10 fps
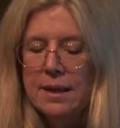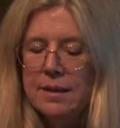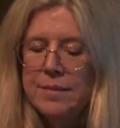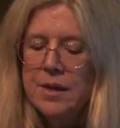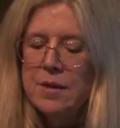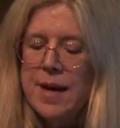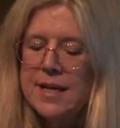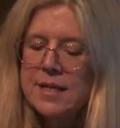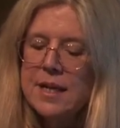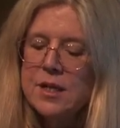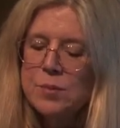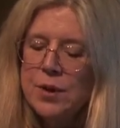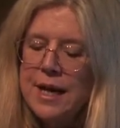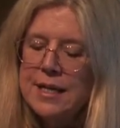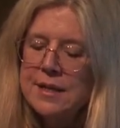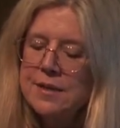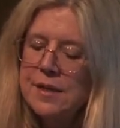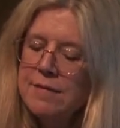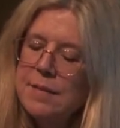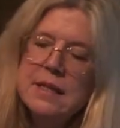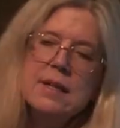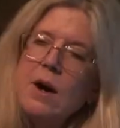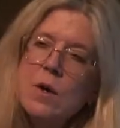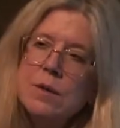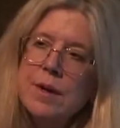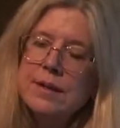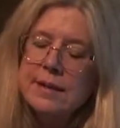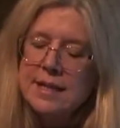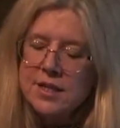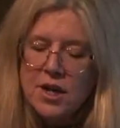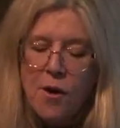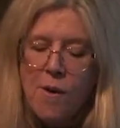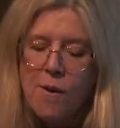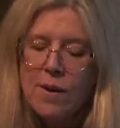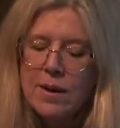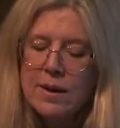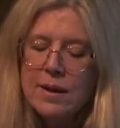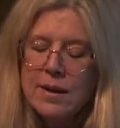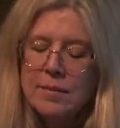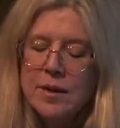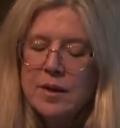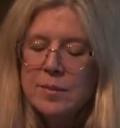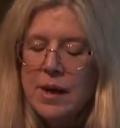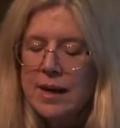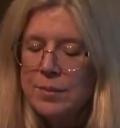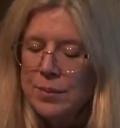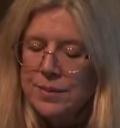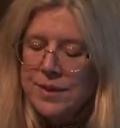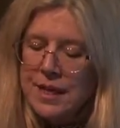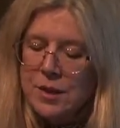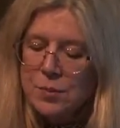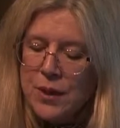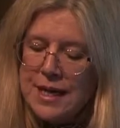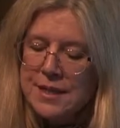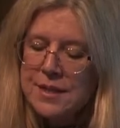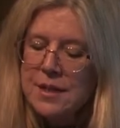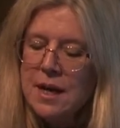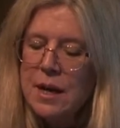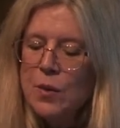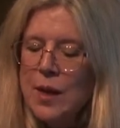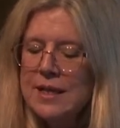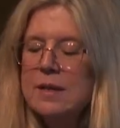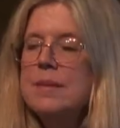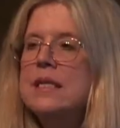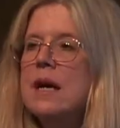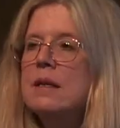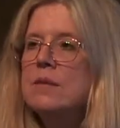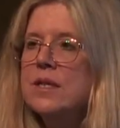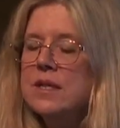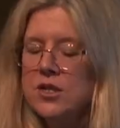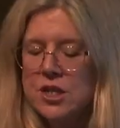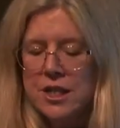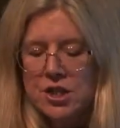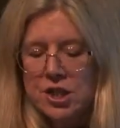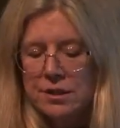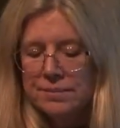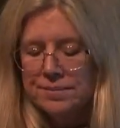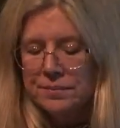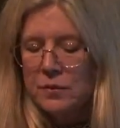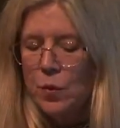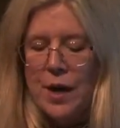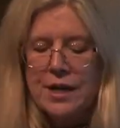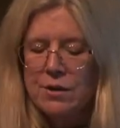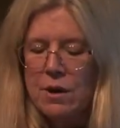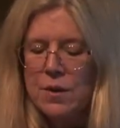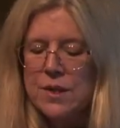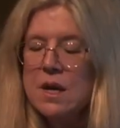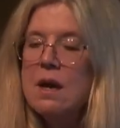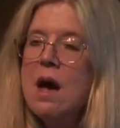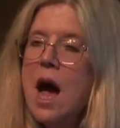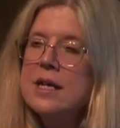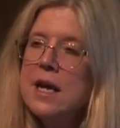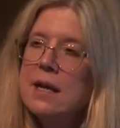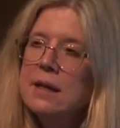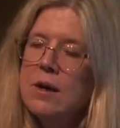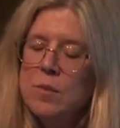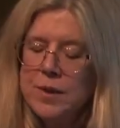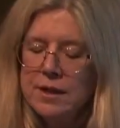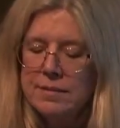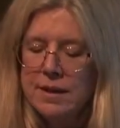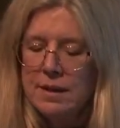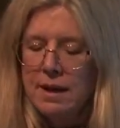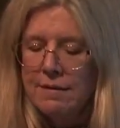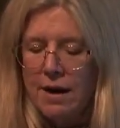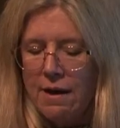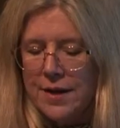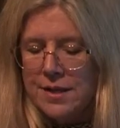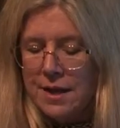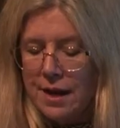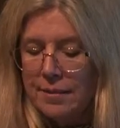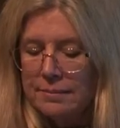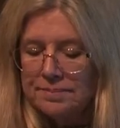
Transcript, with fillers: Mirabai sings praises. Give me the goad, brother, let's go. Mirabai sings praises. What can be done with such addiction? When it grows, I take the opium of Hari's name.